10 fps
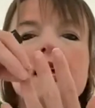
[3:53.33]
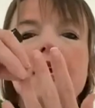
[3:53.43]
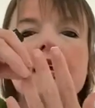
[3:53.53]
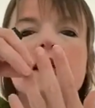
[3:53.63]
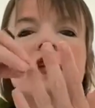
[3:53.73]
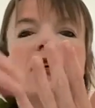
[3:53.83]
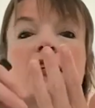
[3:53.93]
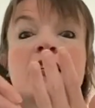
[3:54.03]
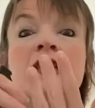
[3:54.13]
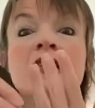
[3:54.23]
E,
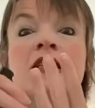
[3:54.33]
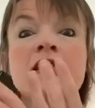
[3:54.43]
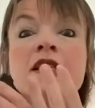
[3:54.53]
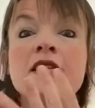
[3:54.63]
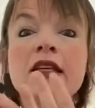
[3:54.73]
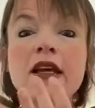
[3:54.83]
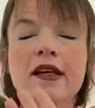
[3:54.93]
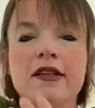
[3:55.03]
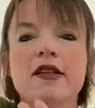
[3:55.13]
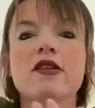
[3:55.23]

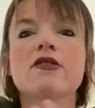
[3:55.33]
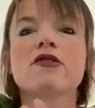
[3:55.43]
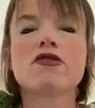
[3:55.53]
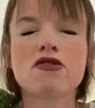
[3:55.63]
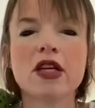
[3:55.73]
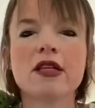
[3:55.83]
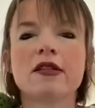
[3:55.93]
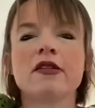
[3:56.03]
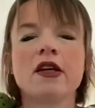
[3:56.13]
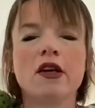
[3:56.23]
Ng string.